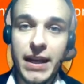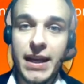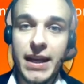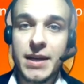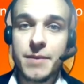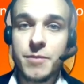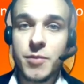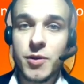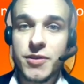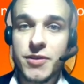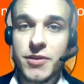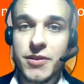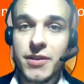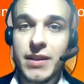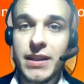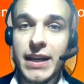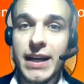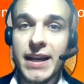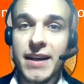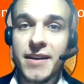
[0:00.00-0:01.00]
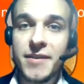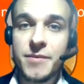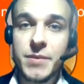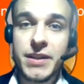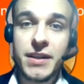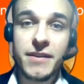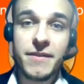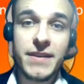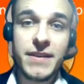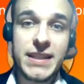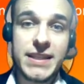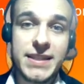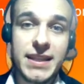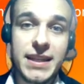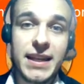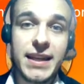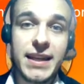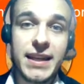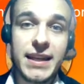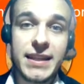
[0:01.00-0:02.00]
and personally I've been
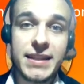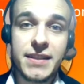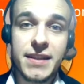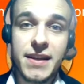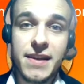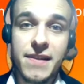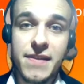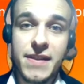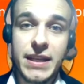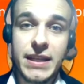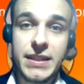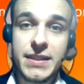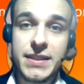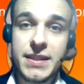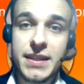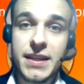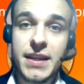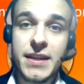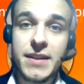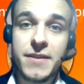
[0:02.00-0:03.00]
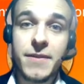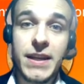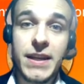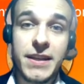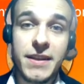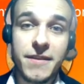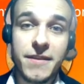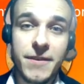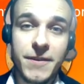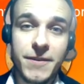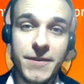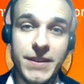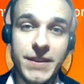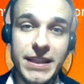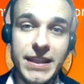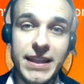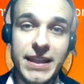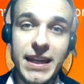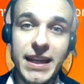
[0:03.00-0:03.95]
investing in it since 2015,